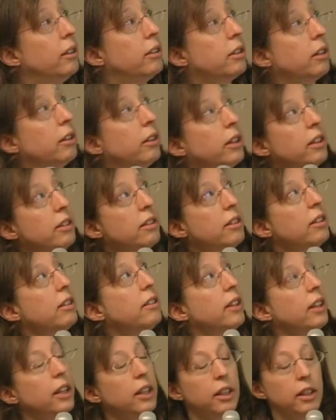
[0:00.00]
So this
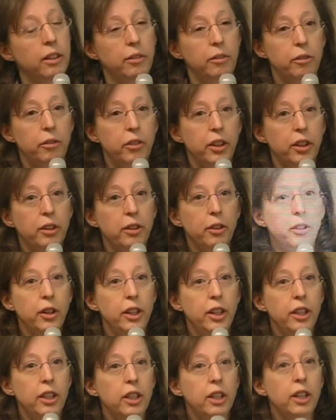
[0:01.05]
is a
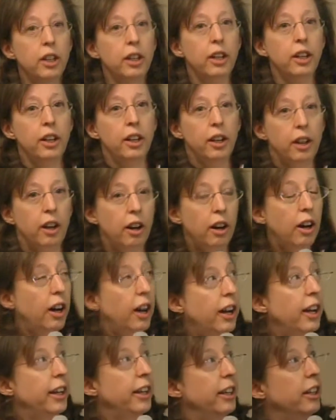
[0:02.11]
very
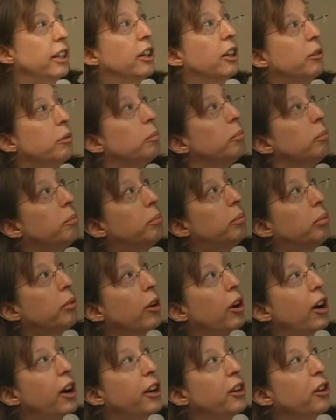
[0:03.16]
high,
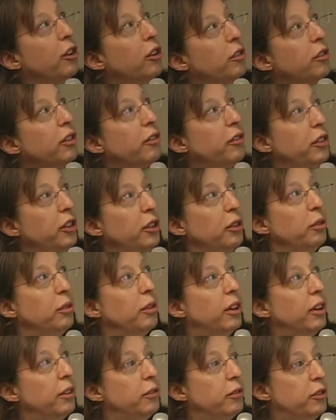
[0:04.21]
broad
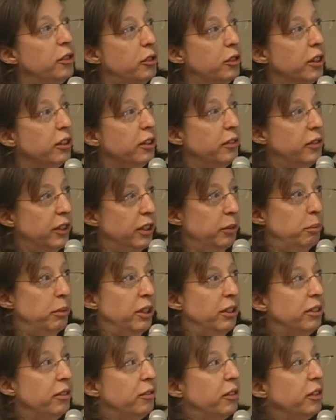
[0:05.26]
overview of drug
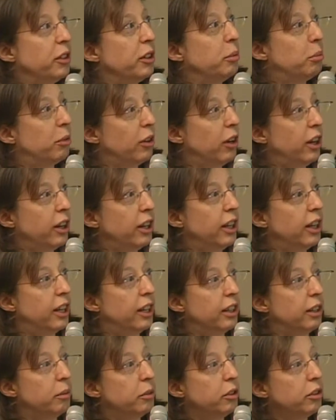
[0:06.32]
development, very broad,
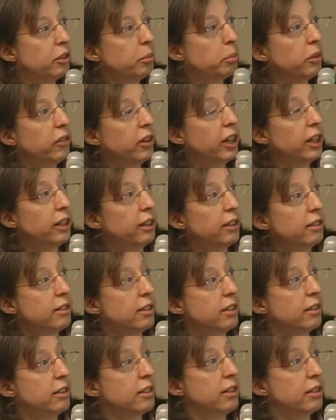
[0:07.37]
and I'm just providing
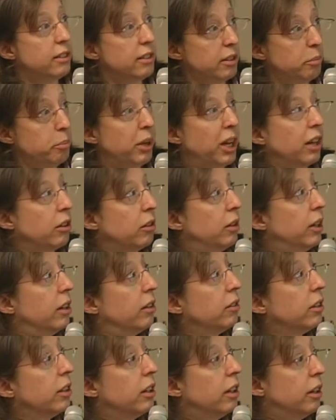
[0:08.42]
this as some
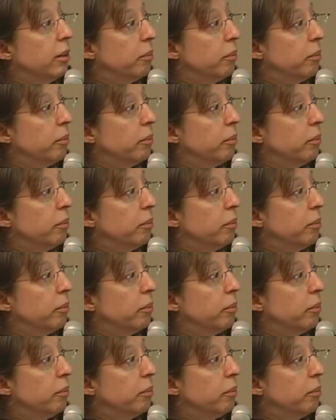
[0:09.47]
background.